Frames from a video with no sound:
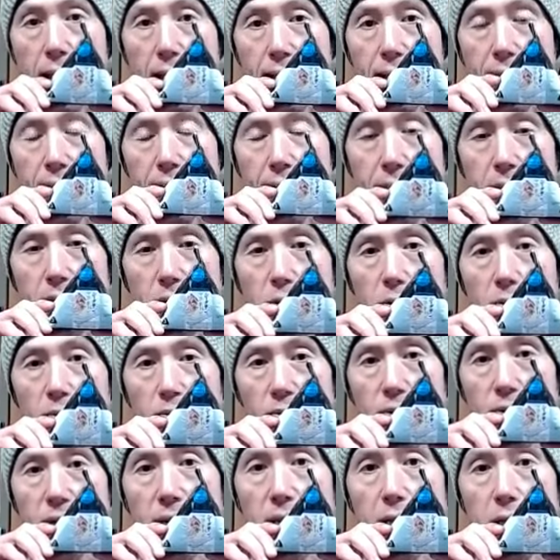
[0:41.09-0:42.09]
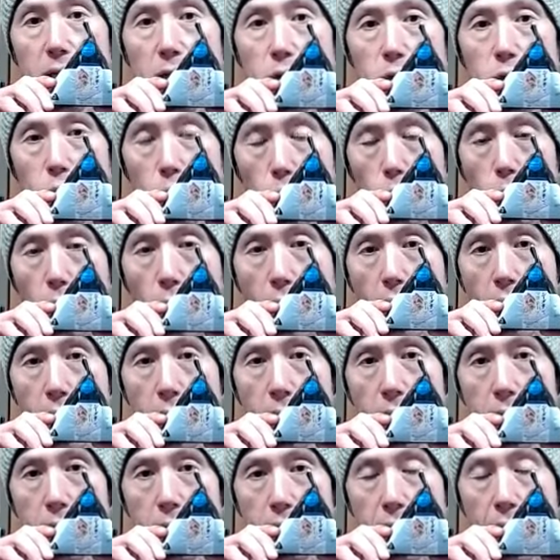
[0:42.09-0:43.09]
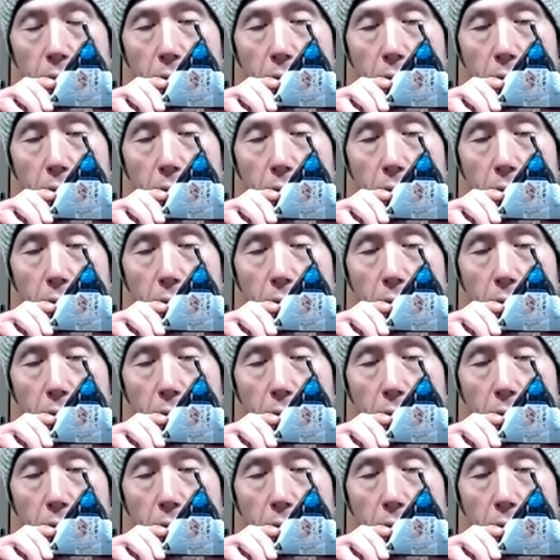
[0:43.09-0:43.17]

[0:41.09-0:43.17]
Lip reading: get at a convenience store.